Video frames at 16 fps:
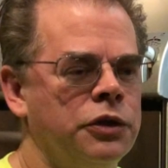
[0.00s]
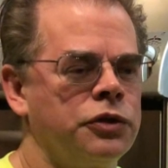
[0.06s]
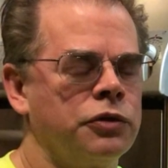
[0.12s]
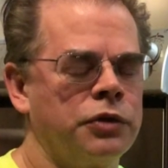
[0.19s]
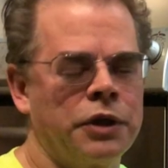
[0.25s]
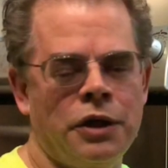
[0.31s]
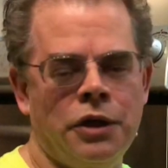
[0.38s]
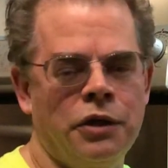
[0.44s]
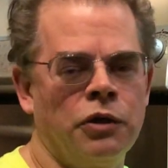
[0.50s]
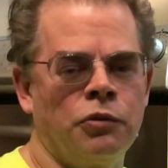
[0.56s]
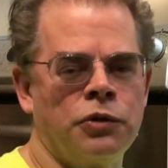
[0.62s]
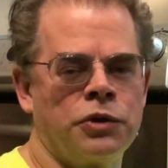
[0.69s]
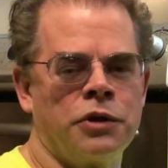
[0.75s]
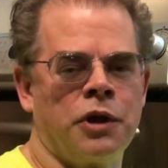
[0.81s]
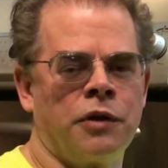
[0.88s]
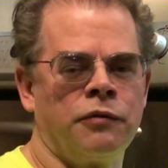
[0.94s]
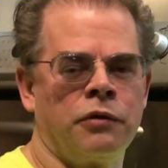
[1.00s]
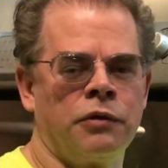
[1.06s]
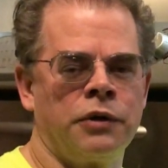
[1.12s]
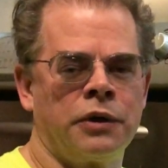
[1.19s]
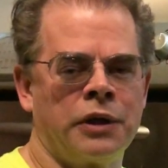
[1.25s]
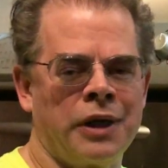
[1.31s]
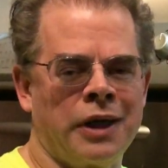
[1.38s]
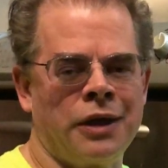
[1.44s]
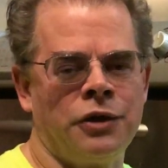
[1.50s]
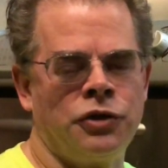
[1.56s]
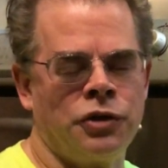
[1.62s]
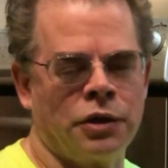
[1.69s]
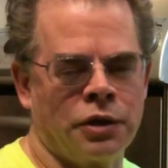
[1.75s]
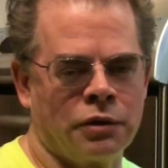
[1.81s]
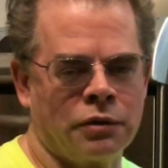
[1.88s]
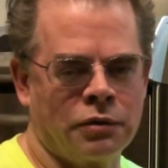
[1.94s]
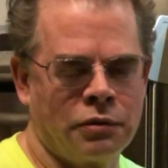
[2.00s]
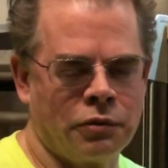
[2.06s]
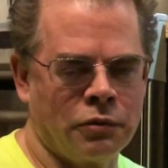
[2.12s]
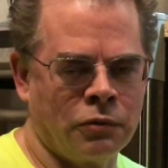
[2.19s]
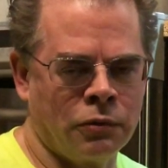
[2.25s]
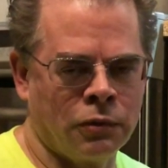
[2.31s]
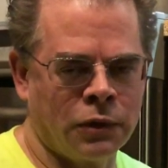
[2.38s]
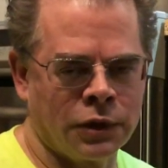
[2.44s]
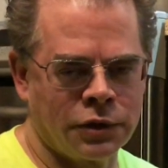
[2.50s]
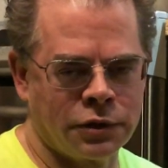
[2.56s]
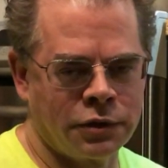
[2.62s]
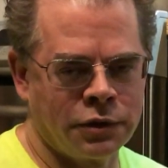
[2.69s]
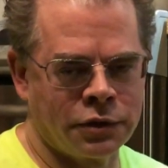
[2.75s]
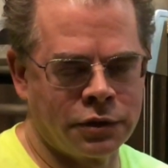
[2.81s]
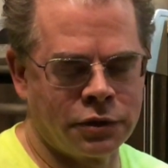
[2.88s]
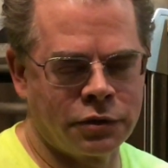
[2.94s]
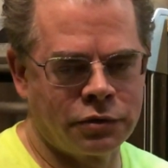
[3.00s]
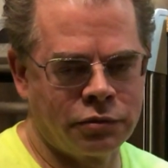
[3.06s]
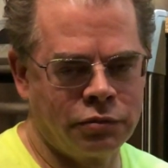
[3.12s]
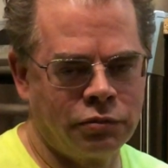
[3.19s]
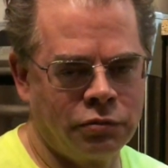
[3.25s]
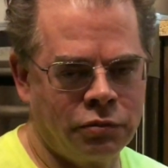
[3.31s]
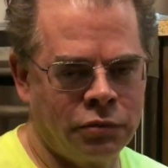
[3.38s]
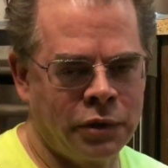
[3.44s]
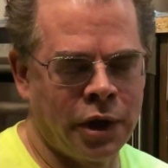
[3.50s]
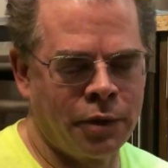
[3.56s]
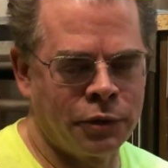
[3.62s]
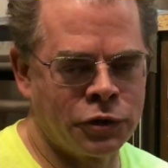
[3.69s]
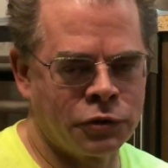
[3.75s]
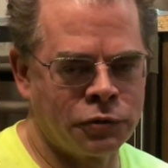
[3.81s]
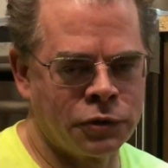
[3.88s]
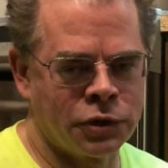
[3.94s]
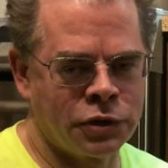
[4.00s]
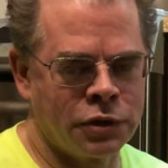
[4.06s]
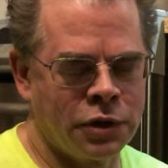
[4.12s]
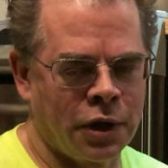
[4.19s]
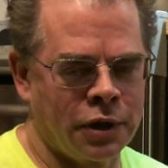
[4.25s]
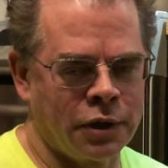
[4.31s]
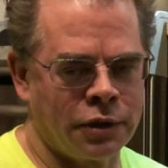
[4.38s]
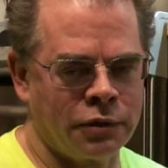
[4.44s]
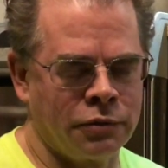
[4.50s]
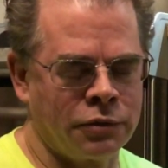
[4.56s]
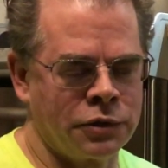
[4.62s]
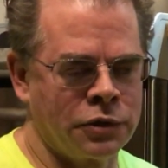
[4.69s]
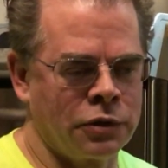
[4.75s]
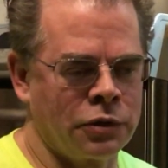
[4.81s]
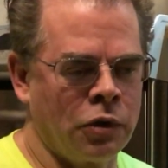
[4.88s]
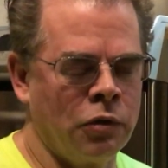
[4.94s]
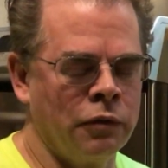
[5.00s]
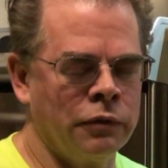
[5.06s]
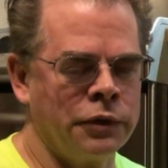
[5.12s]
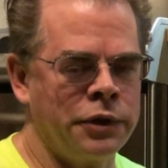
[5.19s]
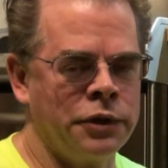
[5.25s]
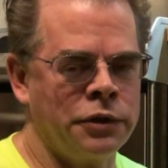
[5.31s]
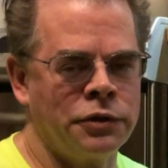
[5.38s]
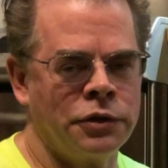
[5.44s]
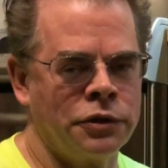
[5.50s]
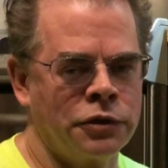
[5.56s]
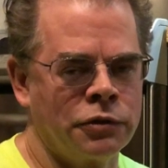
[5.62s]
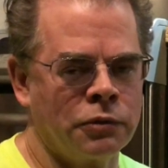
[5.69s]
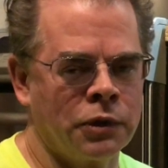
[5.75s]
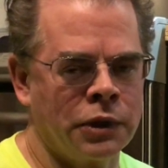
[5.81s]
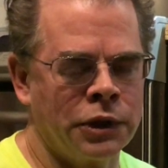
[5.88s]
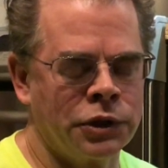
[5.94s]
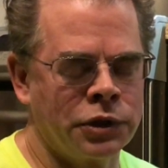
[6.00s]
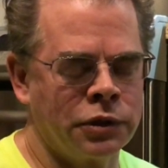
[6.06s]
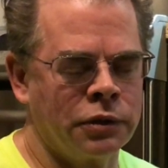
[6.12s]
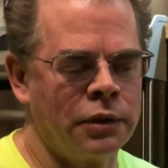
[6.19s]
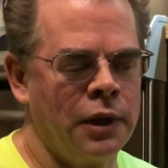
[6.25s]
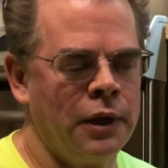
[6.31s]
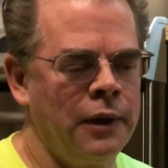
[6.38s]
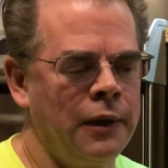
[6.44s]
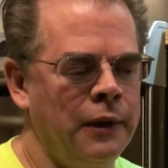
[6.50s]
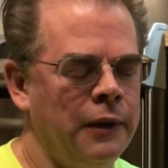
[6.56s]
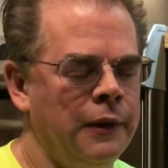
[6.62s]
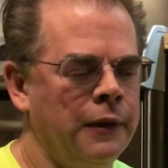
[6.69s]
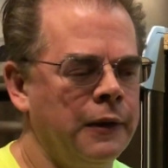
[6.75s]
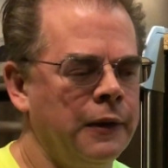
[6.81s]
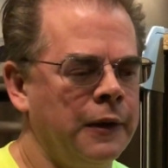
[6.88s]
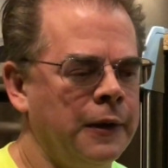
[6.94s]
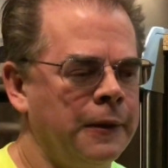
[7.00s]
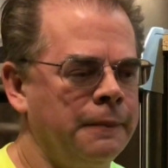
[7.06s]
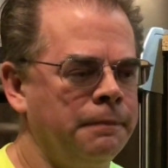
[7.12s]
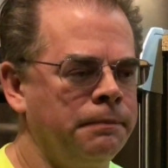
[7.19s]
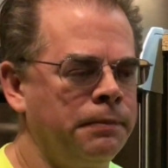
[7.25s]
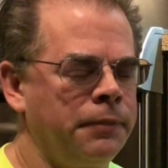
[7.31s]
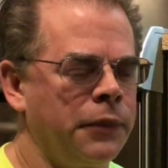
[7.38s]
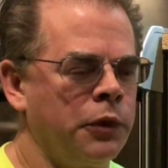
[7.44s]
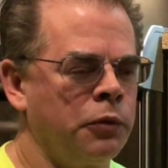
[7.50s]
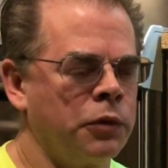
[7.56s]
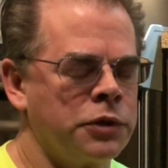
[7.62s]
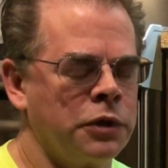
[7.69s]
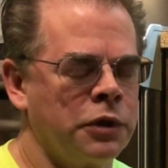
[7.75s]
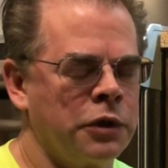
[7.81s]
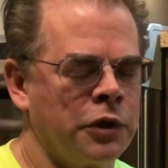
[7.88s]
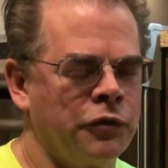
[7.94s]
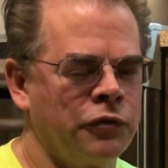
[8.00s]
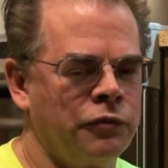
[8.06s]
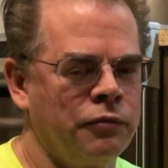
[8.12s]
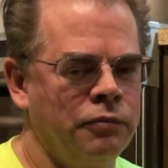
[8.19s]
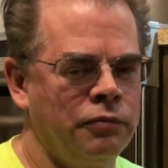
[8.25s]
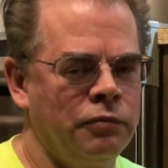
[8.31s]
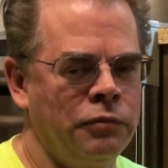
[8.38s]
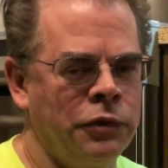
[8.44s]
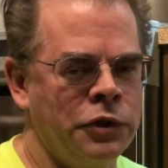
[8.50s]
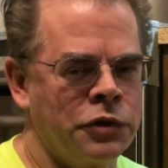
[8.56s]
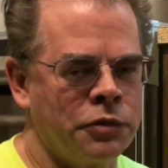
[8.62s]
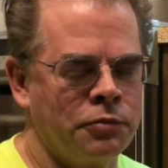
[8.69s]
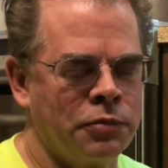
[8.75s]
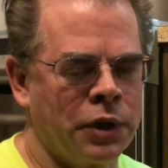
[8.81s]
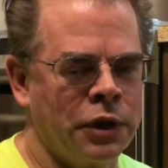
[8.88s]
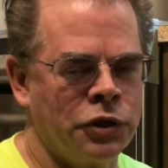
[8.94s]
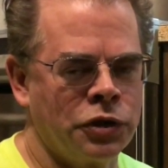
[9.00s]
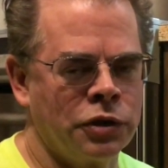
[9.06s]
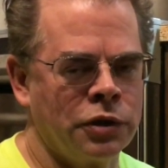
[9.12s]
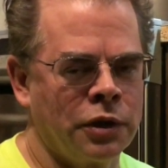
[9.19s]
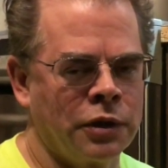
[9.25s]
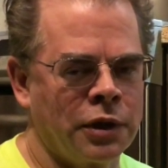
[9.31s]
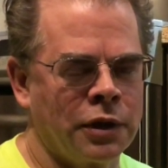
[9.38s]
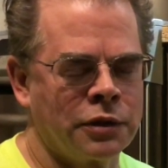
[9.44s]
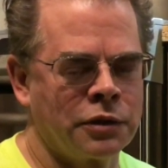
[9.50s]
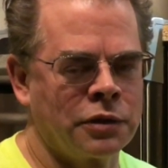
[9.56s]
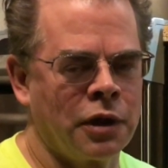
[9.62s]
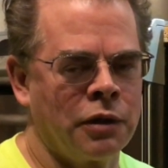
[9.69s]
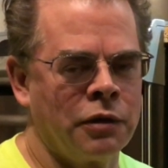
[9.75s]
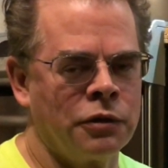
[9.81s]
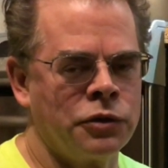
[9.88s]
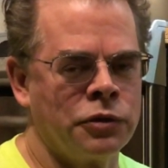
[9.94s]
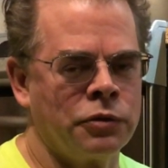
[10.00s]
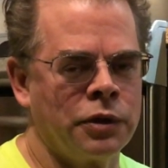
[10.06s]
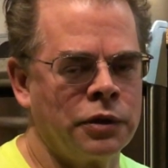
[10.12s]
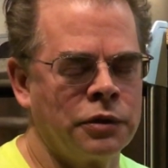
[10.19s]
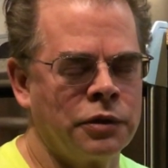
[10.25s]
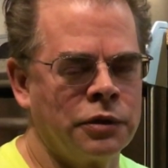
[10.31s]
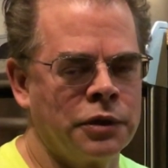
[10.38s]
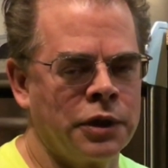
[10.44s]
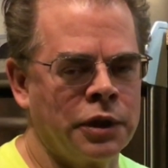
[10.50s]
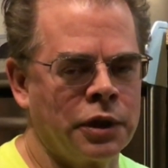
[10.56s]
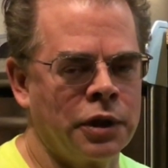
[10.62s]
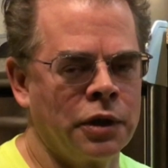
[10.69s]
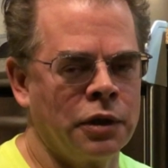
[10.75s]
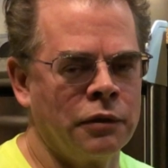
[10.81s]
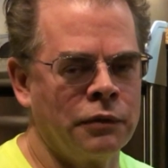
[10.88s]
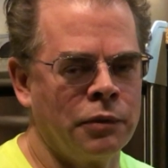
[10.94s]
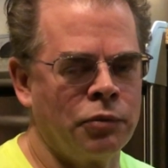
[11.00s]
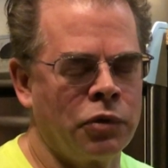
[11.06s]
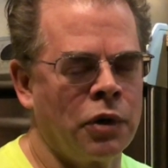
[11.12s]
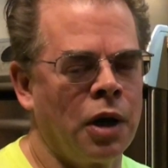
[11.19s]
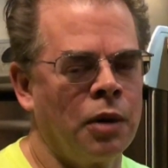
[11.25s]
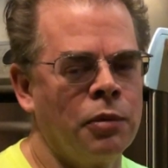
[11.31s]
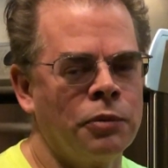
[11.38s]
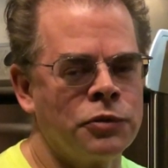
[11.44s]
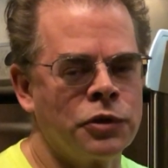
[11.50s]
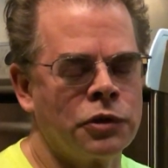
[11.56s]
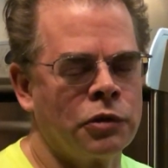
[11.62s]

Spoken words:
So the heater was never engaging once this damage was done. It was an overheat situation. There wasn't enough dissipation on that solder joint to take care of the problem.